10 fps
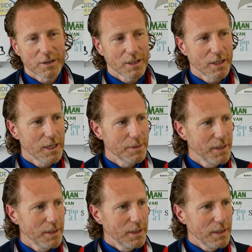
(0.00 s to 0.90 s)
and
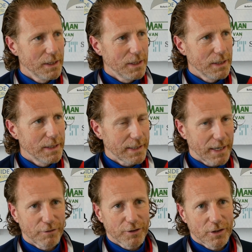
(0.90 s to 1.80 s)
it
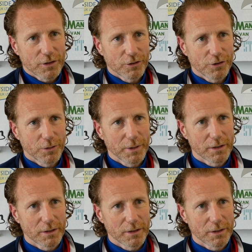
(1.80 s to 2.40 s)
galvanises you.